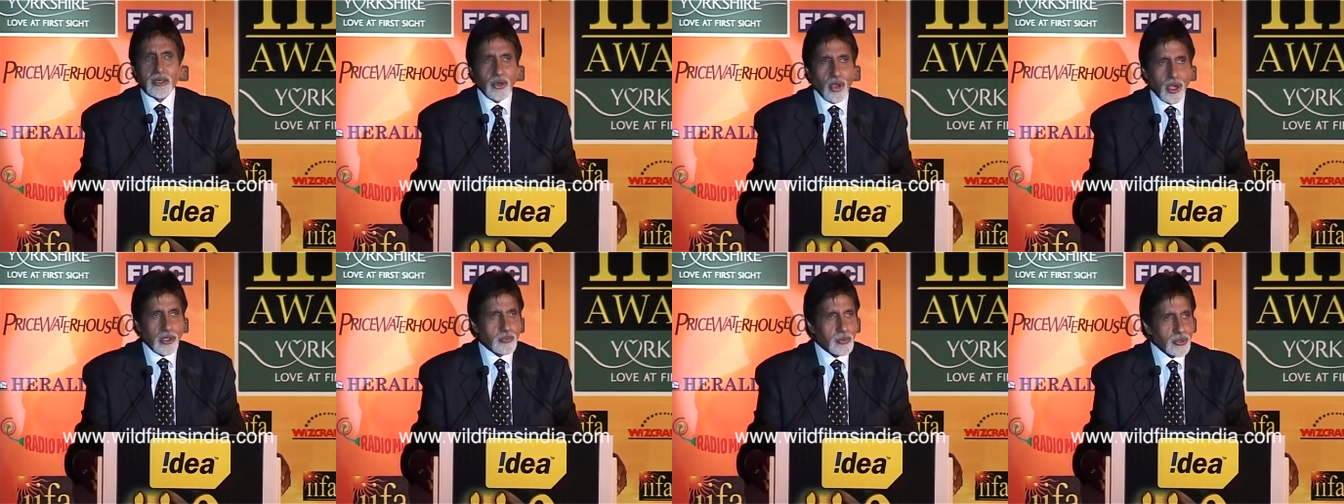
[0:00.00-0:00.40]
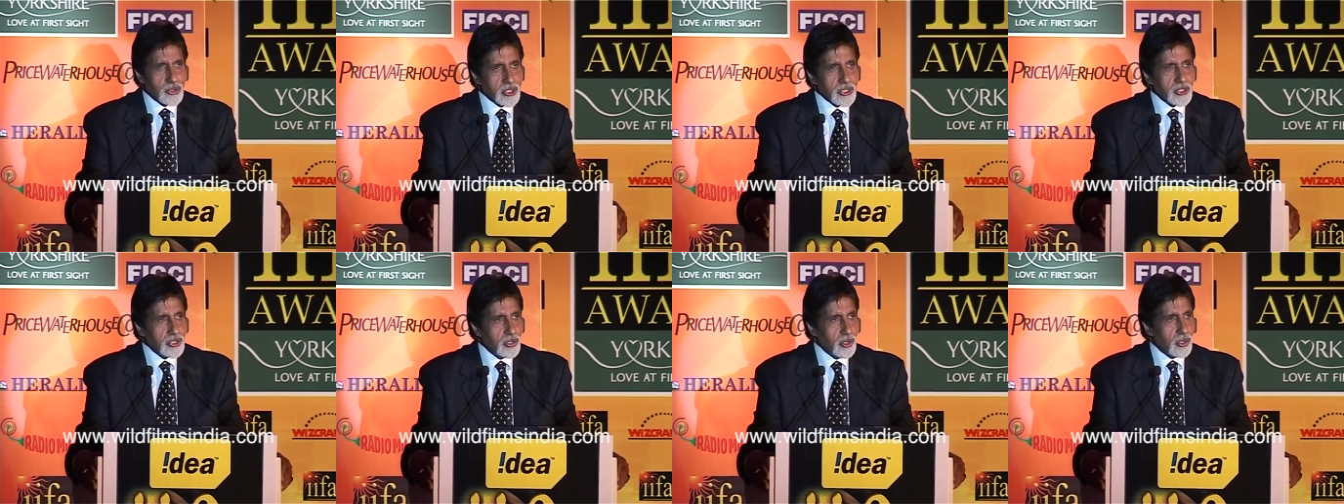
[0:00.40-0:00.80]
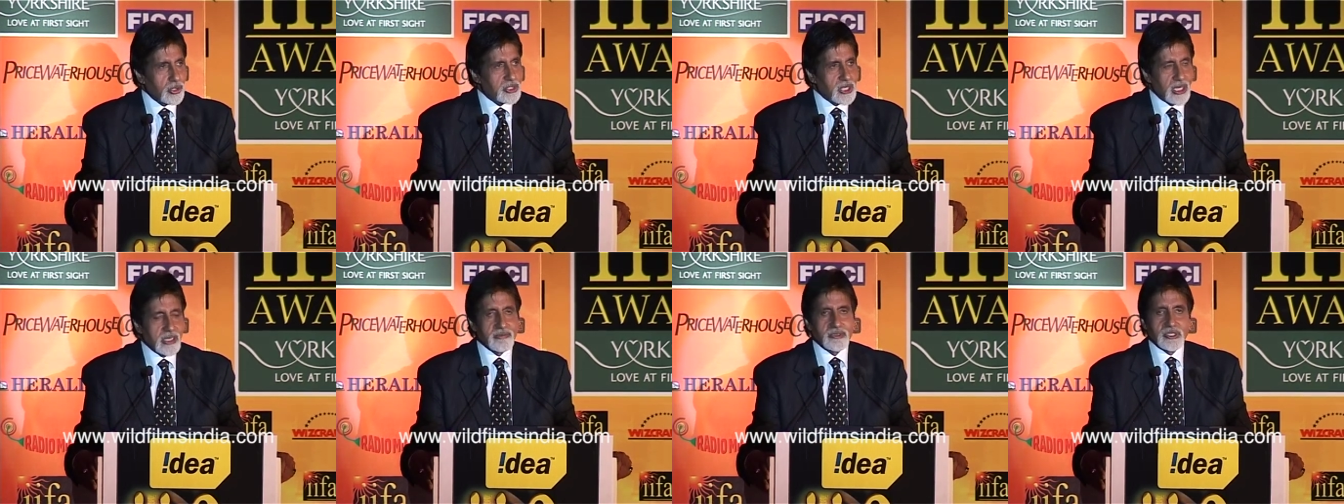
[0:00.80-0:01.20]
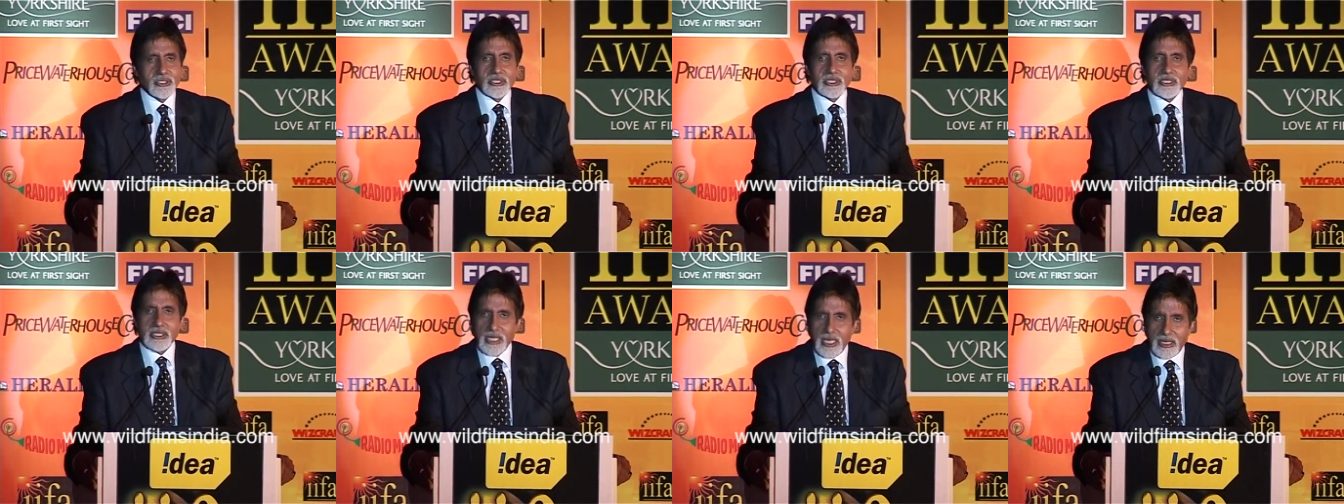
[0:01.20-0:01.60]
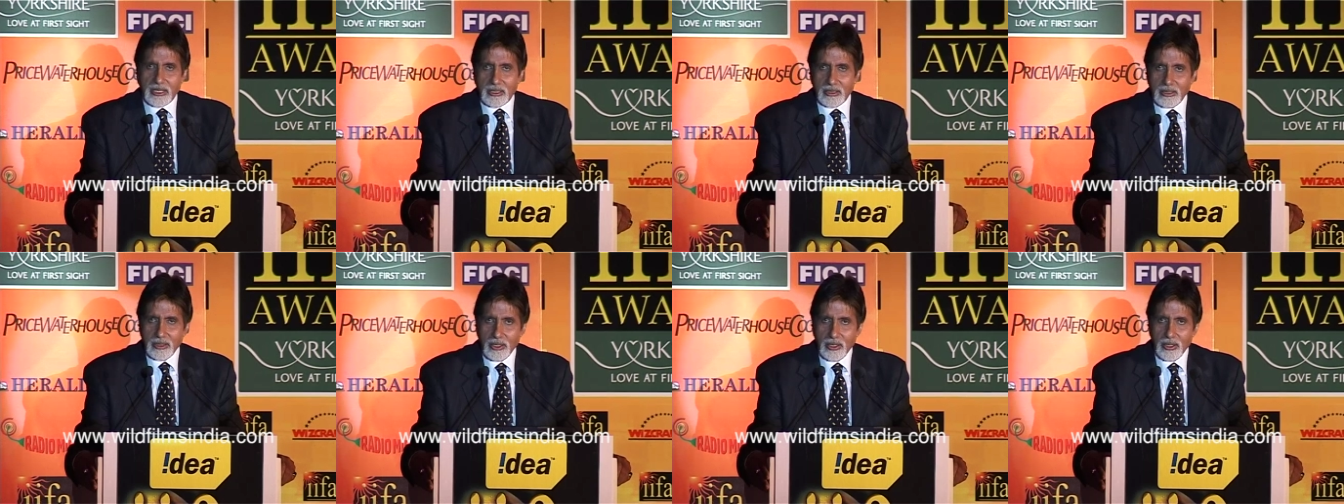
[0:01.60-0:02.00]
not putting your television
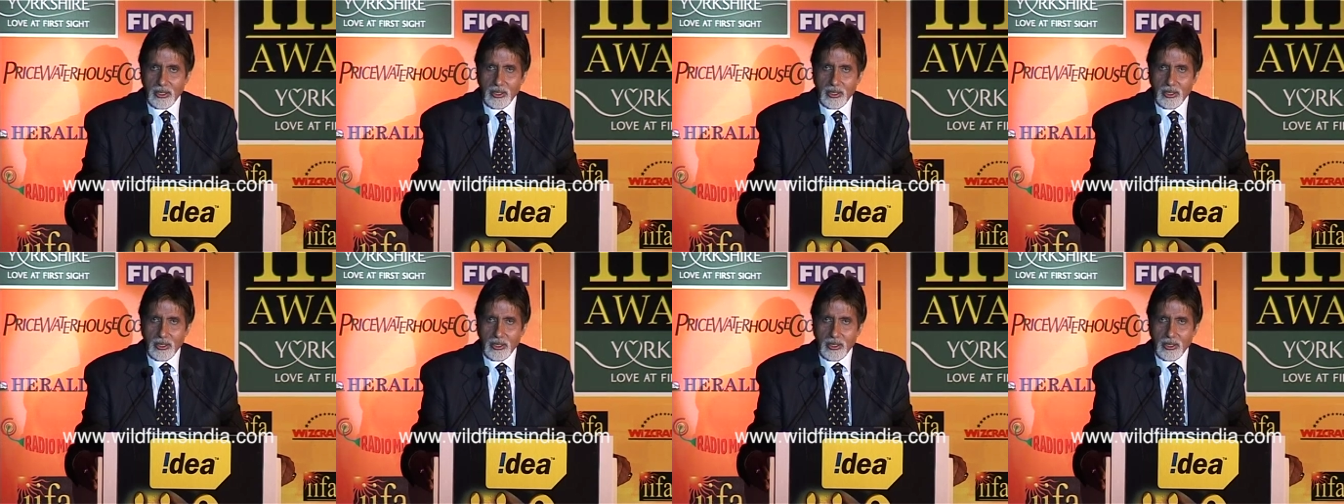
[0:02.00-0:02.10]
set